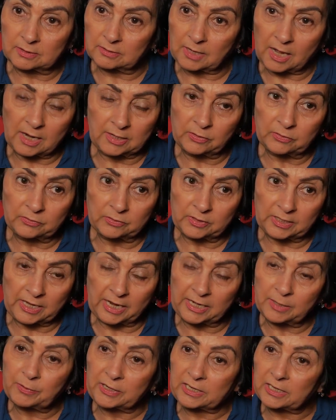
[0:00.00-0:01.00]
I don't think
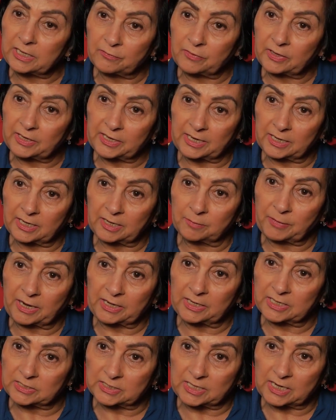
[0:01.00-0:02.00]
anybody living here can
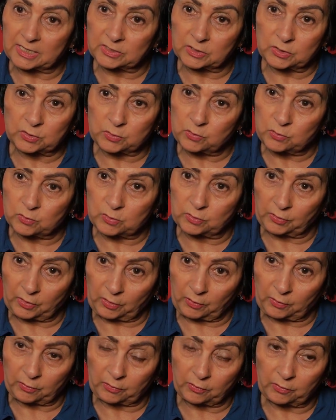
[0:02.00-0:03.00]
manage that at all,
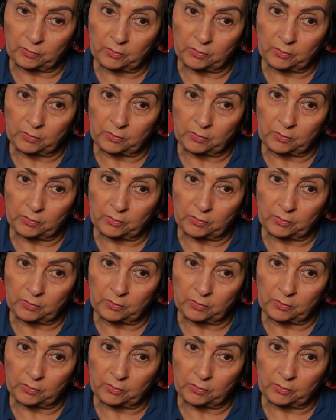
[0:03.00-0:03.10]
no.